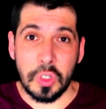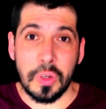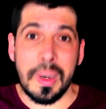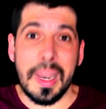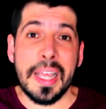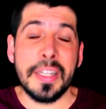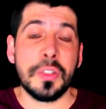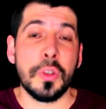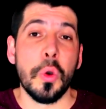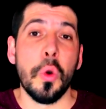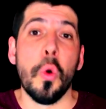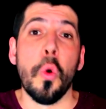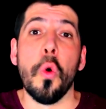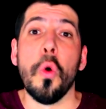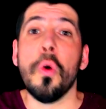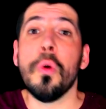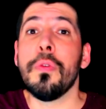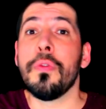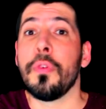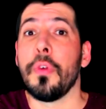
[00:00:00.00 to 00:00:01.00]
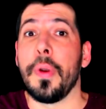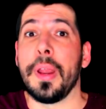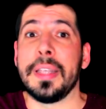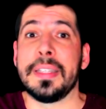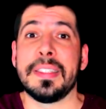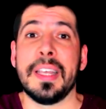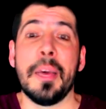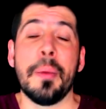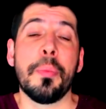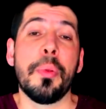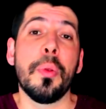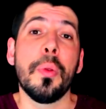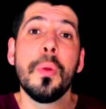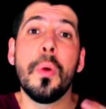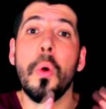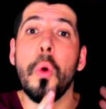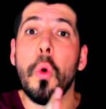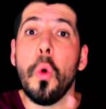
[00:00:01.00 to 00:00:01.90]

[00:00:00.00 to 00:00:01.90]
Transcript: letter O, for example,